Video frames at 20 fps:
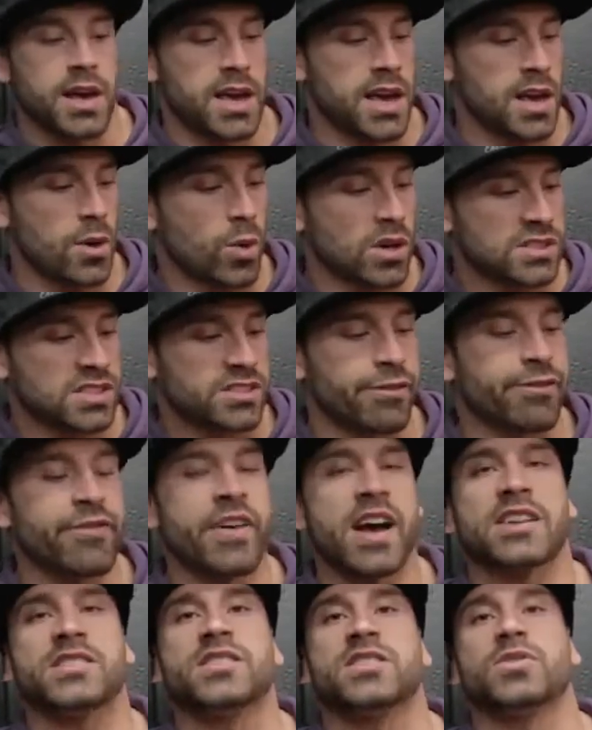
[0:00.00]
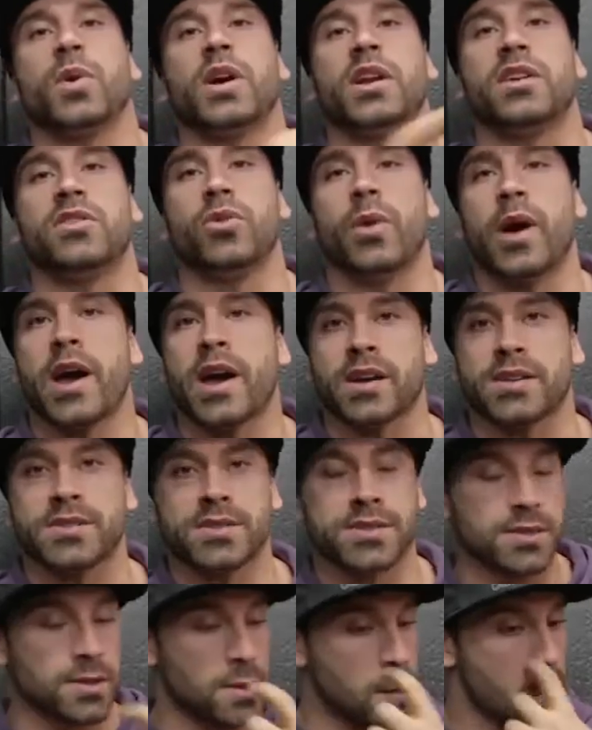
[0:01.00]
and what's the fastest way to do
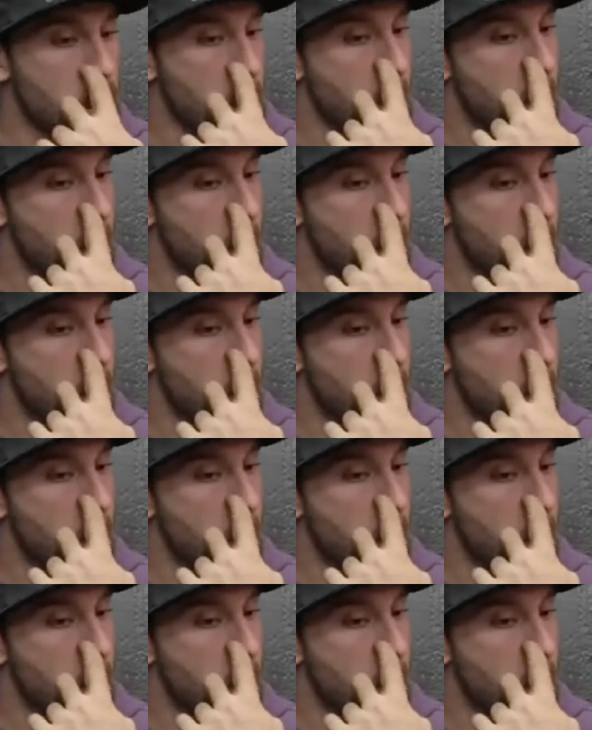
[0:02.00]
X?